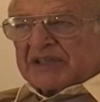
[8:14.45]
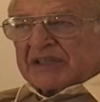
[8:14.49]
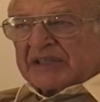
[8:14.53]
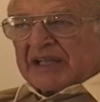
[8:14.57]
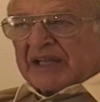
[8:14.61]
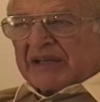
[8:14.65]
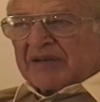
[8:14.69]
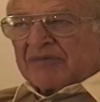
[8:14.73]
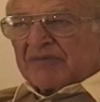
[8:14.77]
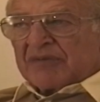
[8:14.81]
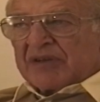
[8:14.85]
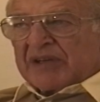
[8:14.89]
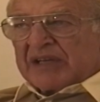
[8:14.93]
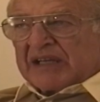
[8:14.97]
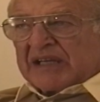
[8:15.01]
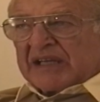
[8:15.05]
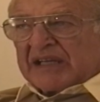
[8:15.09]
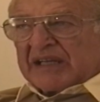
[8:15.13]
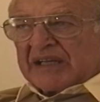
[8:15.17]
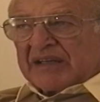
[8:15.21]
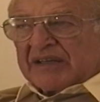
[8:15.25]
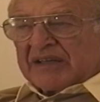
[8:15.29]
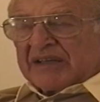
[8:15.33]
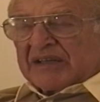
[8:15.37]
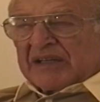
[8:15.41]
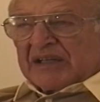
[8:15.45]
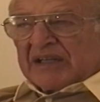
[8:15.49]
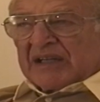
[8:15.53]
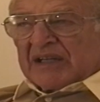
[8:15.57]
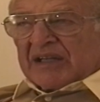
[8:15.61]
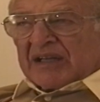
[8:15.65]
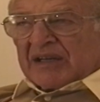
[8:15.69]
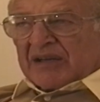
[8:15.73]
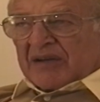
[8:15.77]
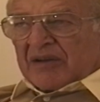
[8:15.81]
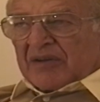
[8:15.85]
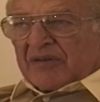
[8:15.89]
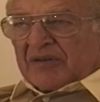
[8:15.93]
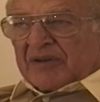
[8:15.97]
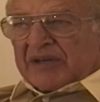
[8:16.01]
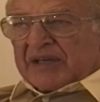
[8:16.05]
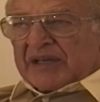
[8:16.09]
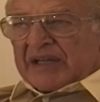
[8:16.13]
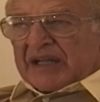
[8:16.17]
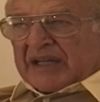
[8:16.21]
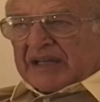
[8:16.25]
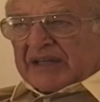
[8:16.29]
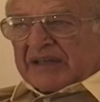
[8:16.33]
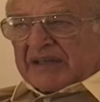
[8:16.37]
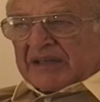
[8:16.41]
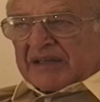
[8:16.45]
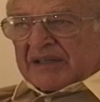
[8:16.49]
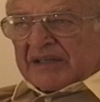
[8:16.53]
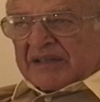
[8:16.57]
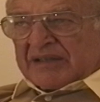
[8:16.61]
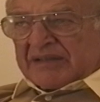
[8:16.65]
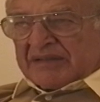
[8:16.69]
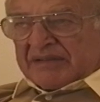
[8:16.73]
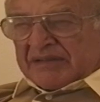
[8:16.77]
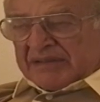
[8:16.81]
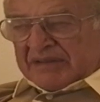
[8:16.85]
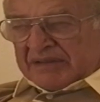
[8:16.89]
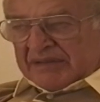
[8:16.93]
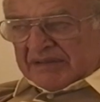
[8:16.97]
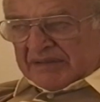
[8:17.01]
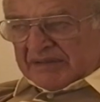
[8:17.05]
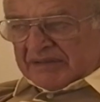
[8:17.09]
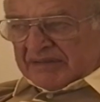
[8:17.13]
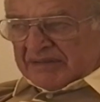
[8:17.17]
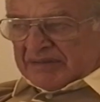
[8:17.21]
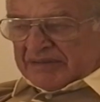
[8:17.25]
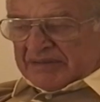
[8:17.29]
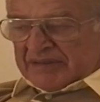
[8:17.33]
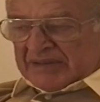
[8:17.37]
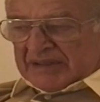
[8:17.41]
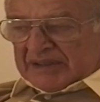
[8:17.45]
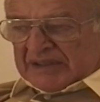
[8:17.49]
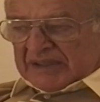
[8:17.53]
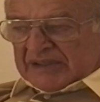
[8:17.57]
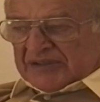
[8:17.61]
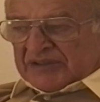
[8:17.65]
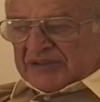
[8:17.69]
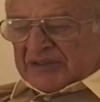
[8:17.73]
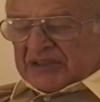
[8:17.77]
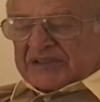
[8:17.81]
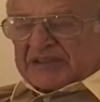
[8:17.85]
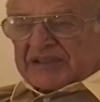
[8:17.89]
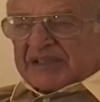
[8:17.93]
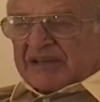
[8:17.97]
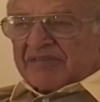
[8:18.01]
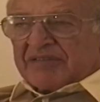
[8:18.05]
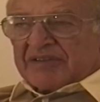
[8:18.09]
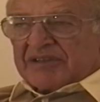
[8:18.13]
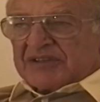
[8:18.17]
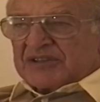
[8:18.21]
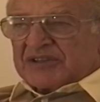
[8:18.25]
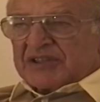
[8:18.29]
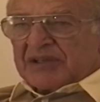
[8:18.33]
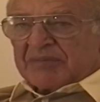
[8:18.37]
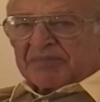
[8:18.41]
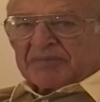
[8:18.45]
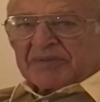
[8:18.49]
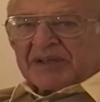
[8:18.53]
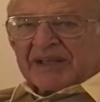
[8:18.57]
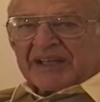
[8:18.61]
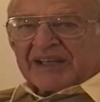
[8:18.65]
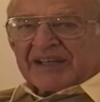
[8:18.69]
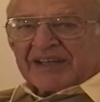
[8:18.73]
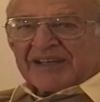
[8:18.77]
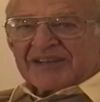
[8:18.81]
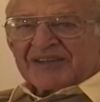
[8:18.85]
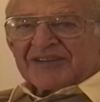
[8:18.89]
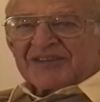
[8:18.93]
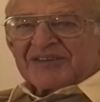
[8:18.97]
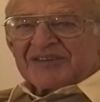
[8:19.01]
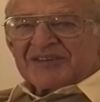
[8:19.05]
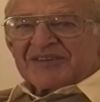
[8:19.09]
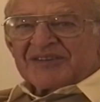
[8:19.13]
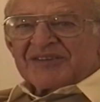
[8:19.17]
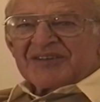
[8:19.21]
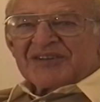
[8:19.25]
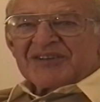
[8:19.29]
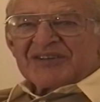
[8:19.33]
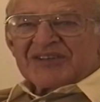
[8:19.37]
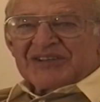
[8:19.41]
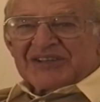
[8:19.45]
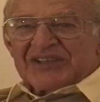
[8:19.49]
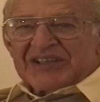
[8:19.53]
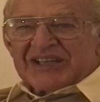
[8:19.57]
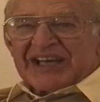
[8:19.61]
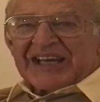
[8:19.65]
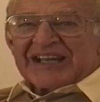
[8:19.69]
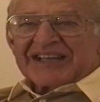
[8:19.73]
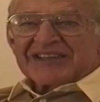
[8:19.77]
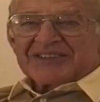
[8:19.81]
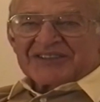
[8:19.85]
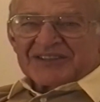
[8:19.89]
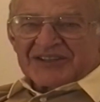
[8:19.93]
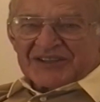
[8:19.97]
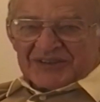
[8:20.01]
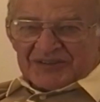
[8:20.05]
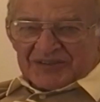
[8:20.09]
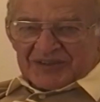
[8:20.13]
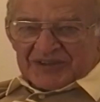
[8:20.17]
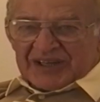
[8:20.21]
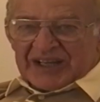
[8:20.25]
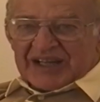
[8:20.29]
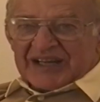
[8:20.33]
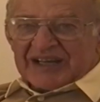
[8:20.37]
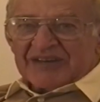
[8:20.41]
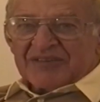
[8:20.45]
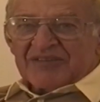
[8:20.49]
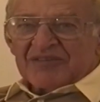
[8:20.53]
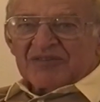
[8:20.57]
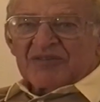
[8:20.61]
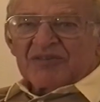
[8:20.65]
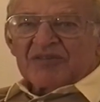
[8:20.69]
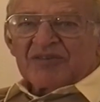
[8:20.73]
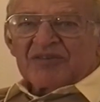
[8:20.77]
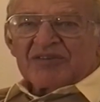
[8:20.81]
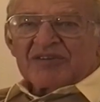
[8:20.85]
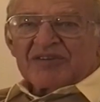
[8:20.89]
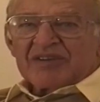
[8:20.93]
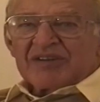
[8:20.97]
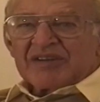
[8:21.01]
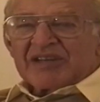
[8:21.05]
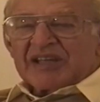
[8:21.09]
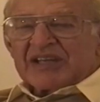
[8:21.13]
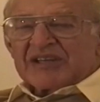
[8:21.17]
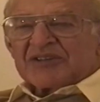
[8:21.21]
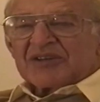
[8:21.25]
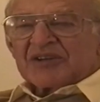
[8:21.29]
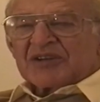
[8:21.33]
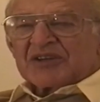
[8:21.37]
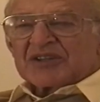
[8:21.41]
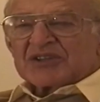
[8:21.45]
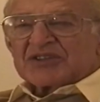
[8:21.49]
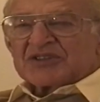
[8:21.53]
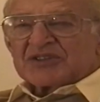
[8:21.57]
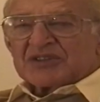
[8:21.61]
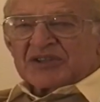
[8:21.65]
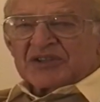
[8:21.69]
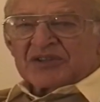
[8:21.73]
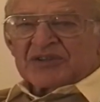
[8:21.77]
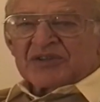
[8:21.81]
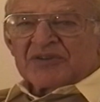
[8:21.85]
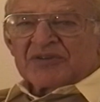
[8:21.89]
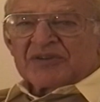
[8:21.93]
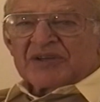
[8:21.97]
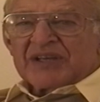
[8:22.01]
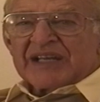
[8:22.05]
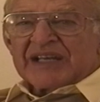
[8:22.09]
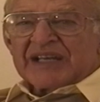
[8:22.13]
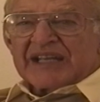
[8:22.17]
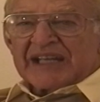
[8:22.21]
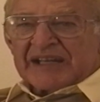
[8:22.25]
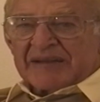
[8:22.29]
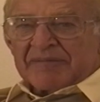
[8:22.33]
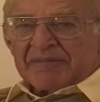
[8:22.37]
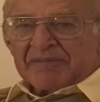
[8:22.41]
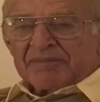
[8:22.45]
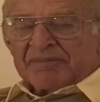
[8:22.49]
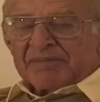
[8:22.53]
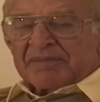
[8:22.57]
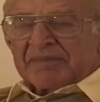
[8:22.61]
And then we loaded on just every ship they could get, and they took us to New Guinea.